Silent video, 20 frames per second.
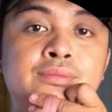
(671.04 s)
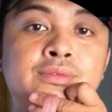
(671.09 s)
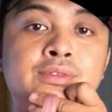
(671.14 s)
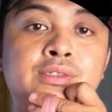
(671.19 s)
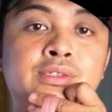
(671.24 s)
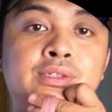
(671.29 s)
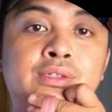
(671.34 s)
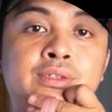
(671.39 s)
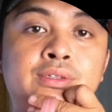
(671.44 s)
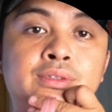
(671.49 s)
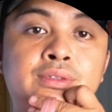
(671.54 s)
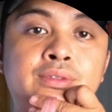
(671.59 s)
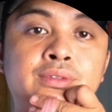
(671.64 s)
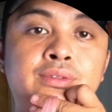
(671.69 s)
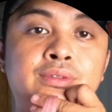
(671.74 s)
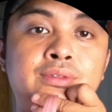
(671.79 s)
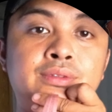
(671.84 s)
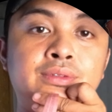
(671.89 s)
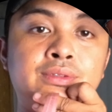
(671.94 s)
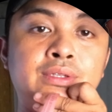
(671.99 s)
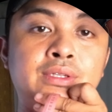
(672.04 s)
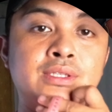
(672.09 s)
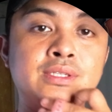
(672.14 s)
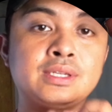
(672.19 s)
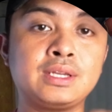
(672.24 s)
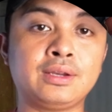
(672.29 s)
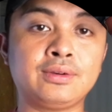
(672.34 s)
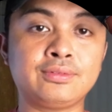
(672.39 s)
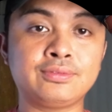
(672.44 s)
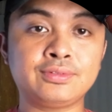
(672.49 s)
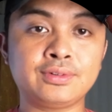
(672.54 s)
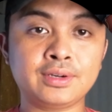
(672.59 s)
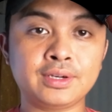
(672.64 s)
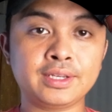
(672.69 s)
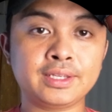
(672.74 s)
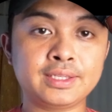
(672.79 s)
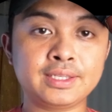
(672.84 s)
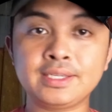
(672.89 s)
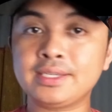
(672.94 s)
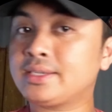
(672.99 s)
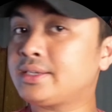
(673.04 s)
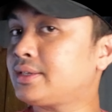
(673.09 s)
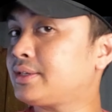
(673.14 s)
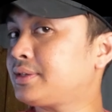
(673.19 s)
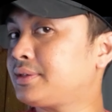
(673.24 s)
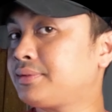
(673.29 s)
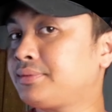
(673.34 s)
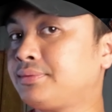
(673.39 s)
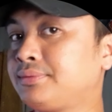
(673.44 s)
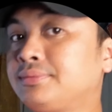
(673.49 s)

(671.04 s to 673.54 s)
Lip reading: So that's how far it is.